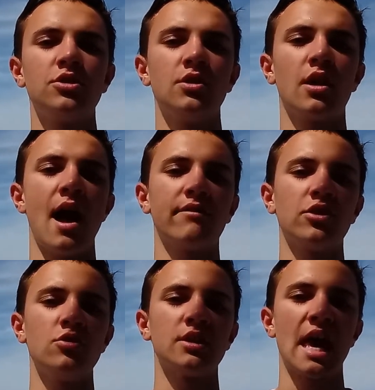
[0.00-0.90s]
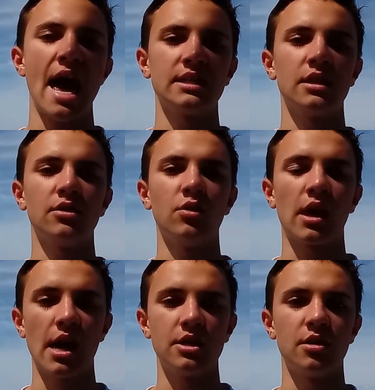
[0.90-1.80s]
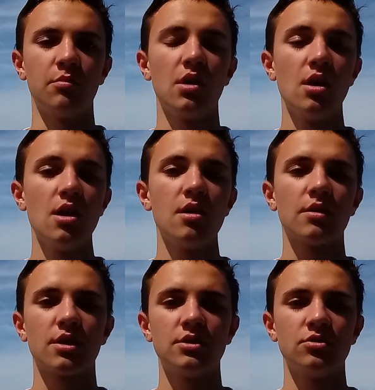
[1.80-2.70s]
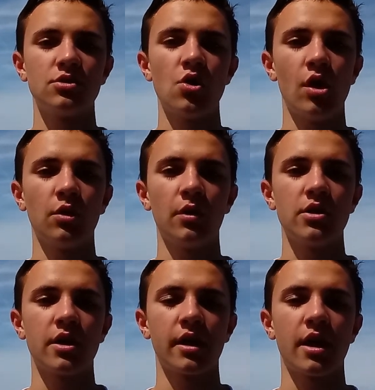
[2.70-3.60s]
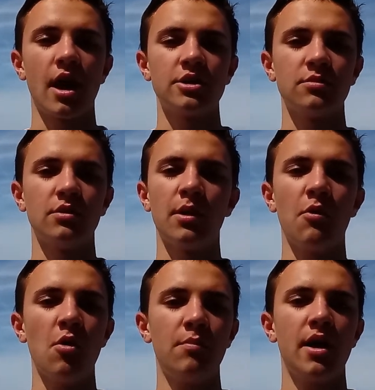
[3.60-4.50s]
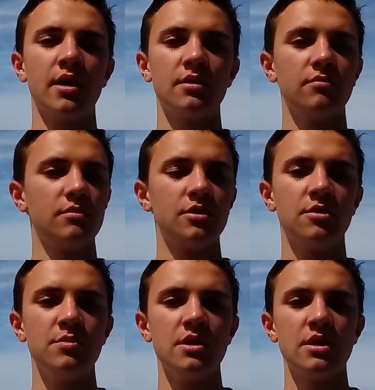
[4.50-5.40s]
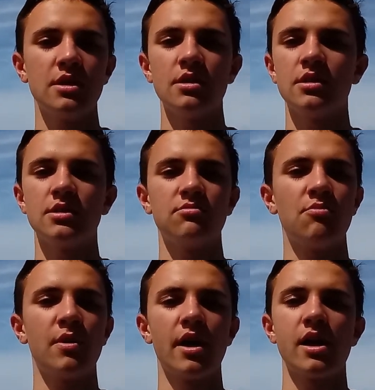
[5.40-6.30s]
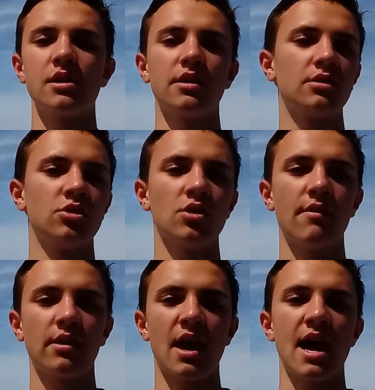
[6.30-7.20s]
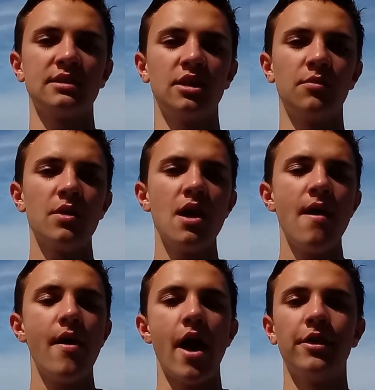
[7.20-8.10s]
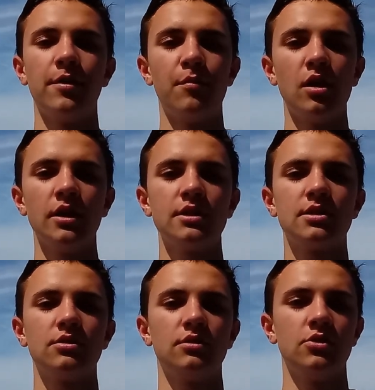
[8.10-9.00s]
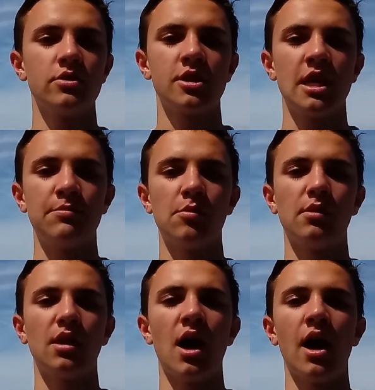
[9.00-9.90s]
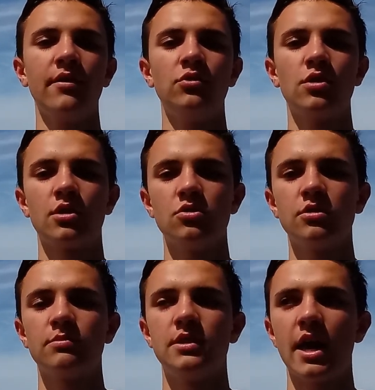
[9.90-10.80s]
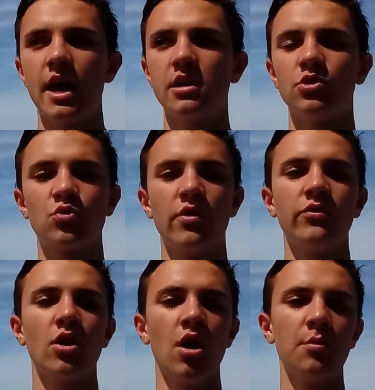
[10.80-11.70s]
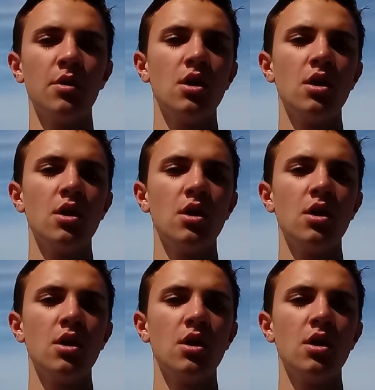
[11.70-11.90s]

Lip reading: You're going to have to use a cast net though to catch them, because there's no other way you can catch them. They won't bite sabikis, they won't bite any of that, so you have to cast net them. And then mullets, you can keep them alive, you can use them dead and drift them.